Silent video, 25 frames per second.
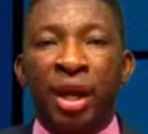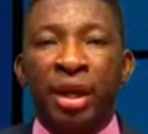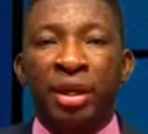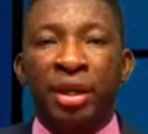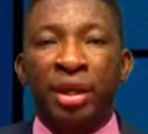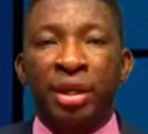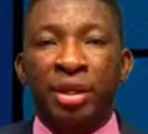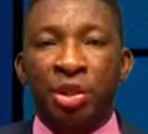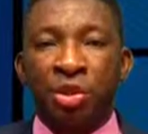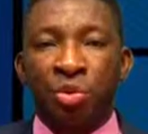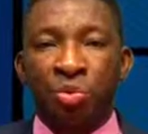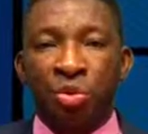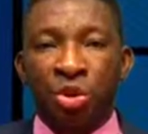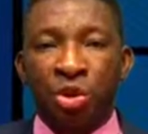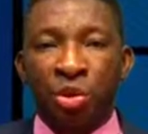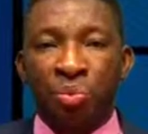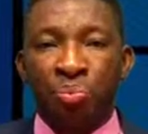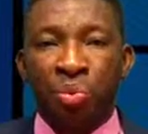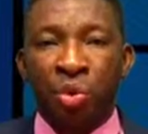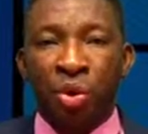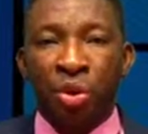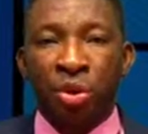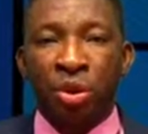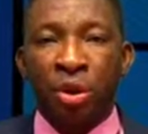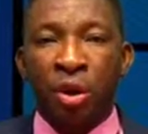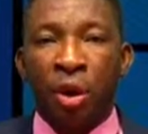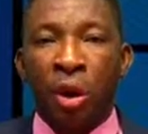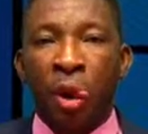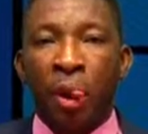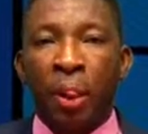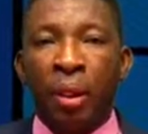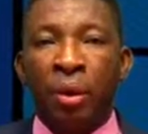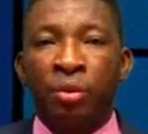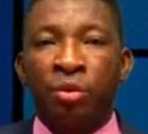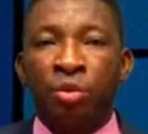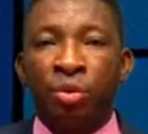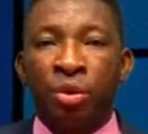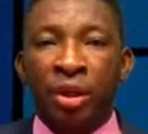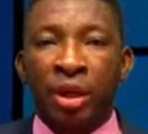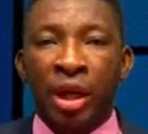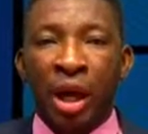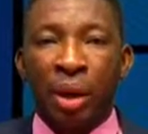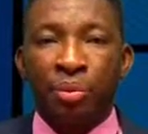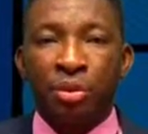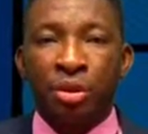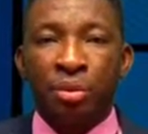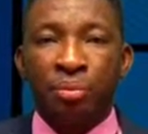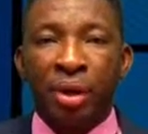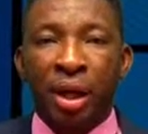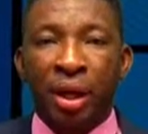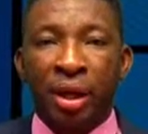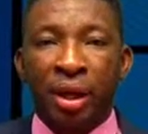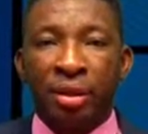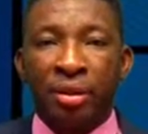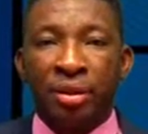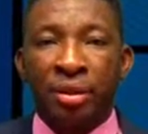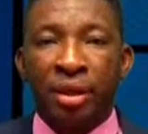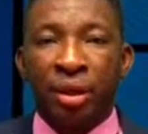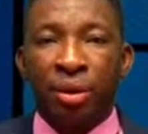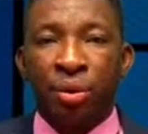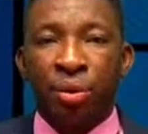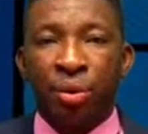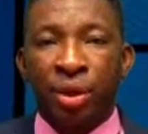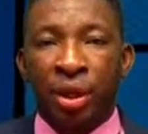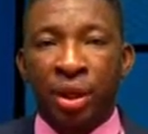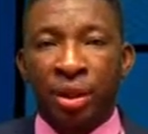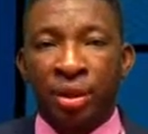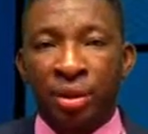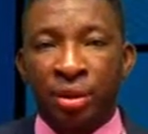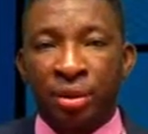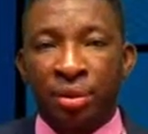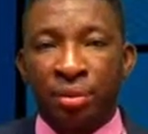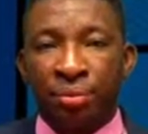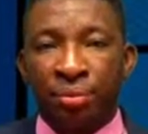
the necessary support to the capital market stakeholders.